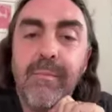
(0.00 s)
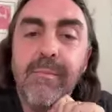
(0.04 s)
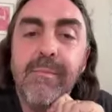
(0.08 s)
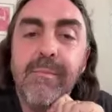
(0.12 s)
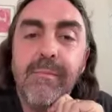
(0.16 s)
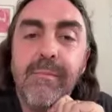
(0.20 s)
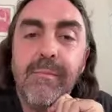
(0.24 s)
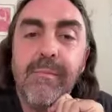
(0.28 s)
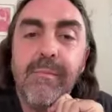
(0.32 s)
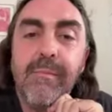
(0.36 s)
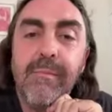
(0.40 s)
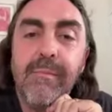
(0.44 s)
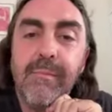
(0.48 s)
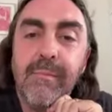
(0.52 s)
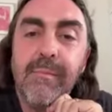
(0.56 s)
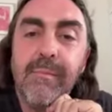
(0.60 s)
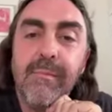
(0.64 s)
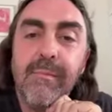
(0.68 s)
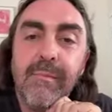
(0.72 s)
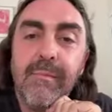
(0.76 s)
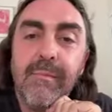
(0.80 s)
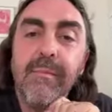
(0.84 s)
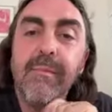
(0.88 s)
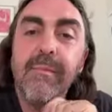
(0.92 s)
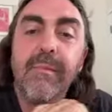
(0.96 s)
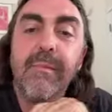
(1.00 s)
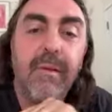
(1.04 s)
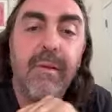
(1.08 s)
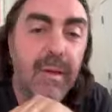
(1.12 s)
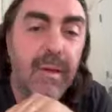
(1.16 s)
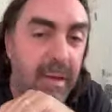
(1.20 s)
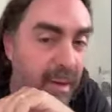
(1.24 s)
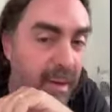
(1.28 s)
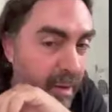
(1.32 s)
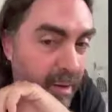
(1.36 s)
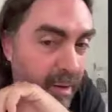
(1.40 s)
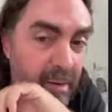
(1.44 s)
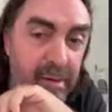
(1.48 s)
is not really
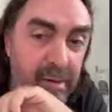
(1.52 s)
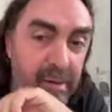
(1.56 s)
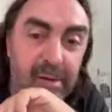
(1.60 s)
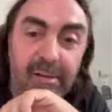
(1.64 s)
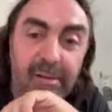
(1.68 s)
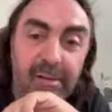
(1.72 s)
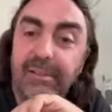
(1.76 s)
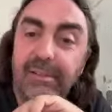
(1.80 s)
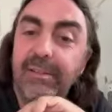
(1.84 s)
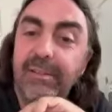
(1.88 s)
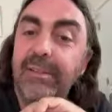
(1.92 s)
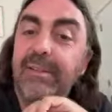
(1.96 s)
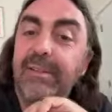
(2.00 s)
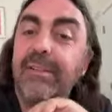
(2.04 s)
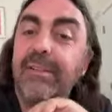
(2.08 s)
quiet in the